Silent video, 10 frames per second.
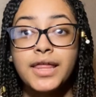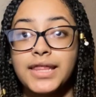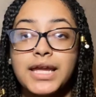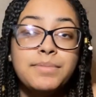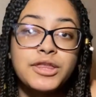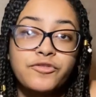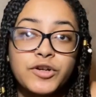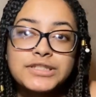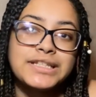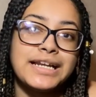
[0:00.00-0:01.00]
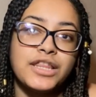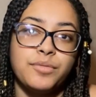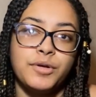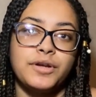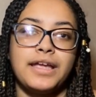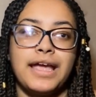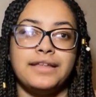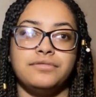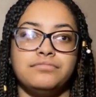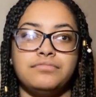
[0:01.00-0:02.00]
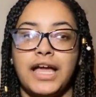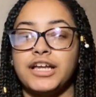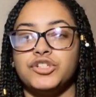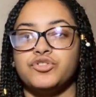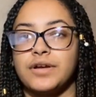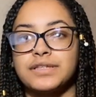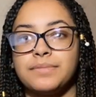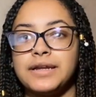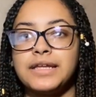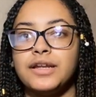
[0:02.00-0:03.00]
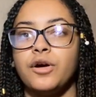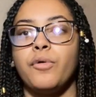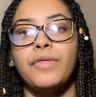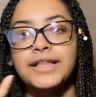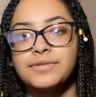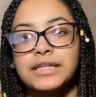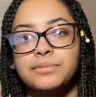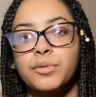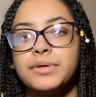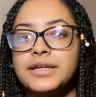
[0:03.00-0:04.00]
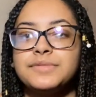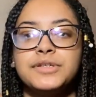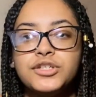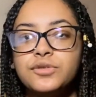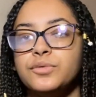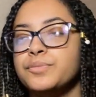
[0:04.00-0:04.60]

That could be the first line in the book, and that could draw somebody in. Oh, that's relatable because me too.